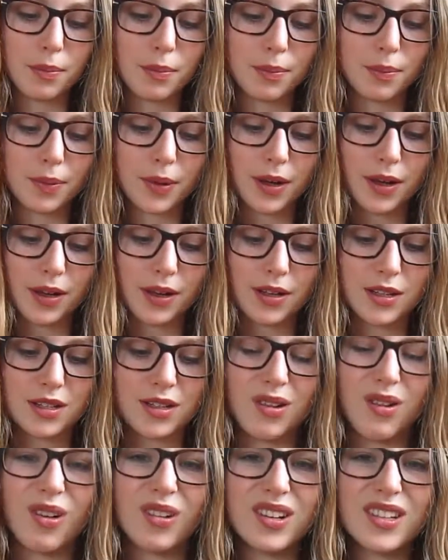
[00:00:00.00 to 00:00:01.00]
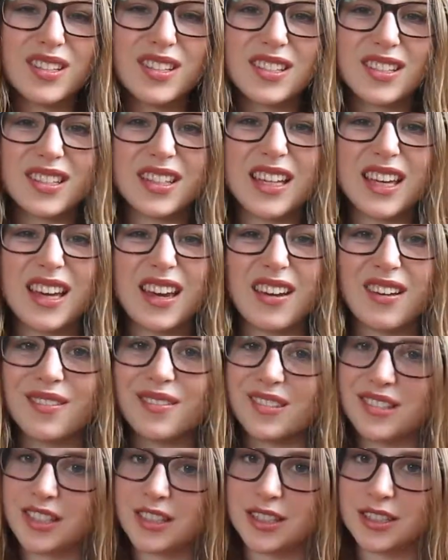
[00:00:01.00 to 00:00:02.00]
but honestly I
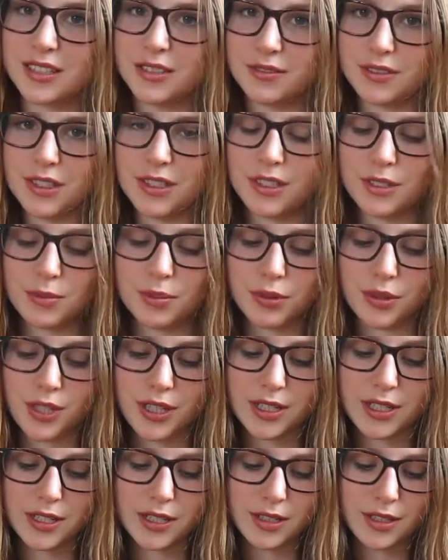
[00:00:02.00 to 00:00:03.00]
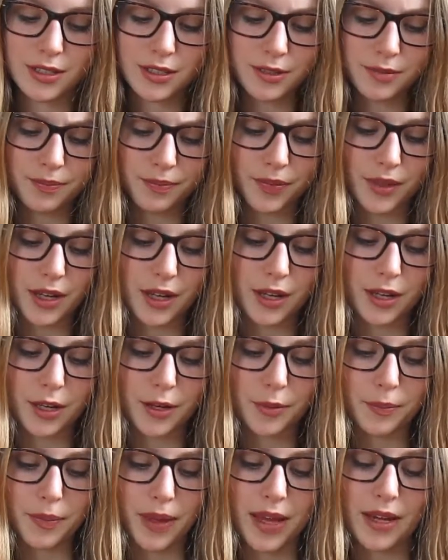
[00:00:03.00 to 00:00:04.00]
was kind of disappointed,
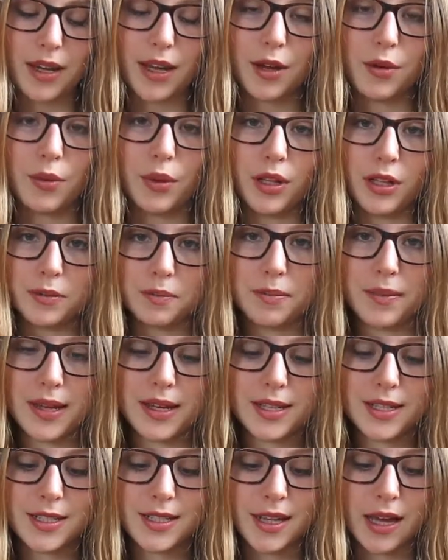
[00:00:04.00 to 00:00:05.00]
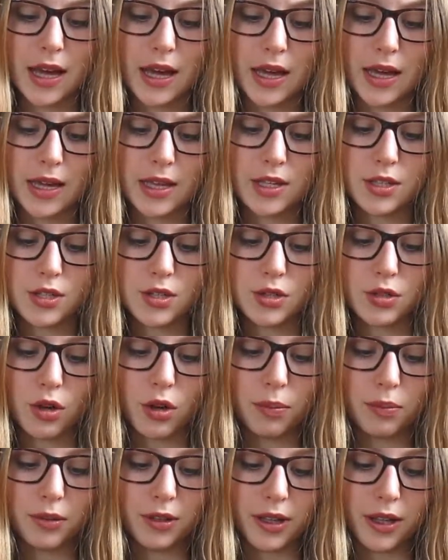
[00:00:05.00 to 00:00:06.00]
and I will admit I
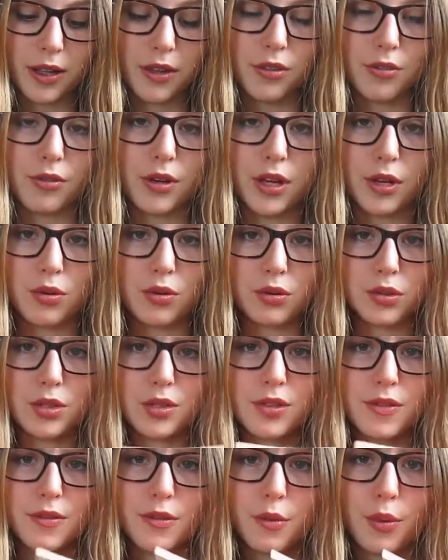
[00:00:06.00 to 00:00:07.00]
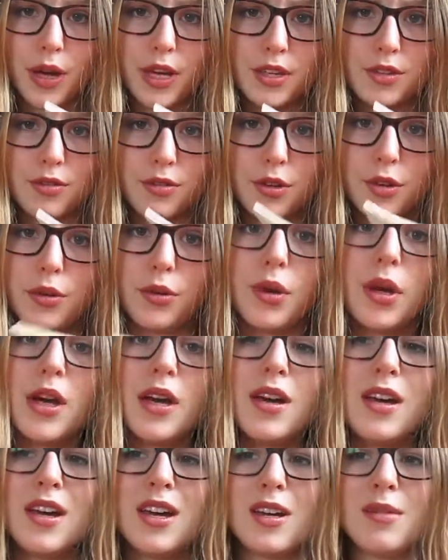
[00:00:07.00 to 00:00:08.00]
stopped like 3/4 of the way through
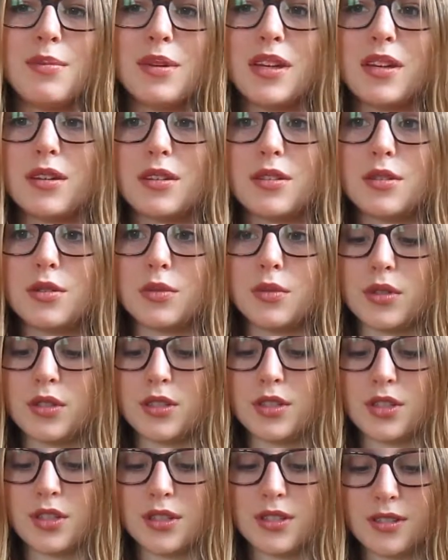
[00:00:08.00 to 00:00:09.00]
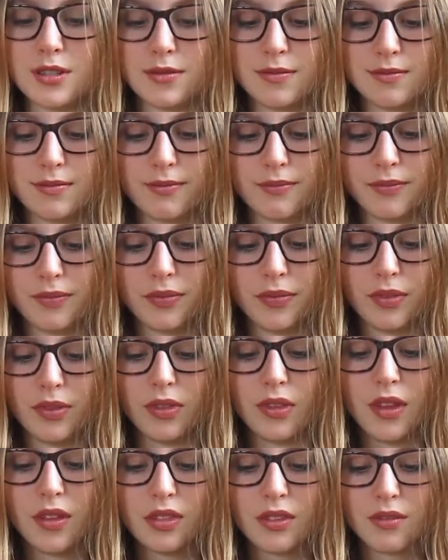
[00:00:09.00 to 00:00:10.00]
because it was just,
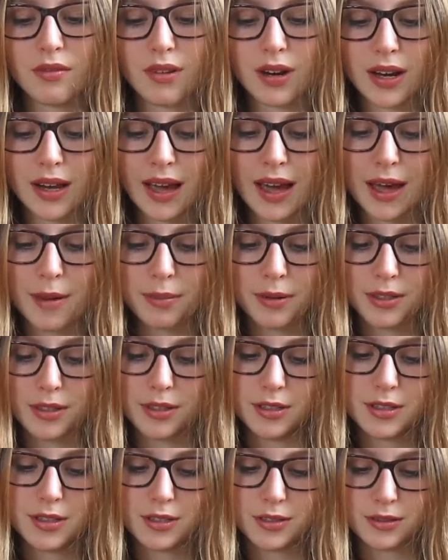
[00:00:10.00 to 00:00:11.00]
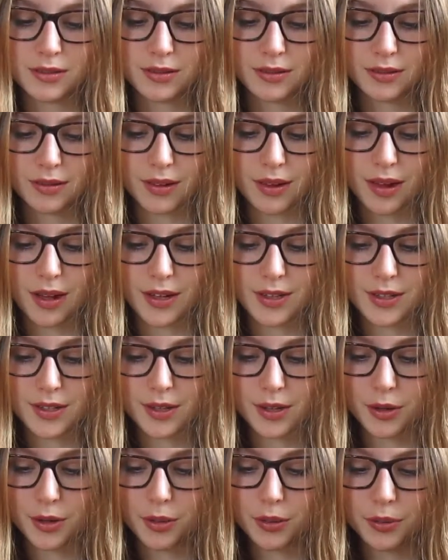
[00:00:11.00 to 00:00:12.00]
nothing really happened. I don't
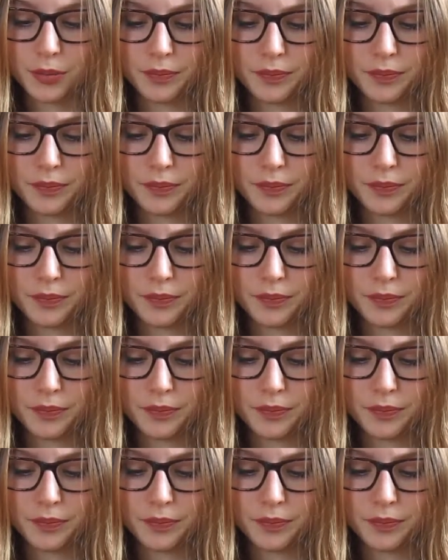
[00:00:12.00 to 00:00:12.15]
know.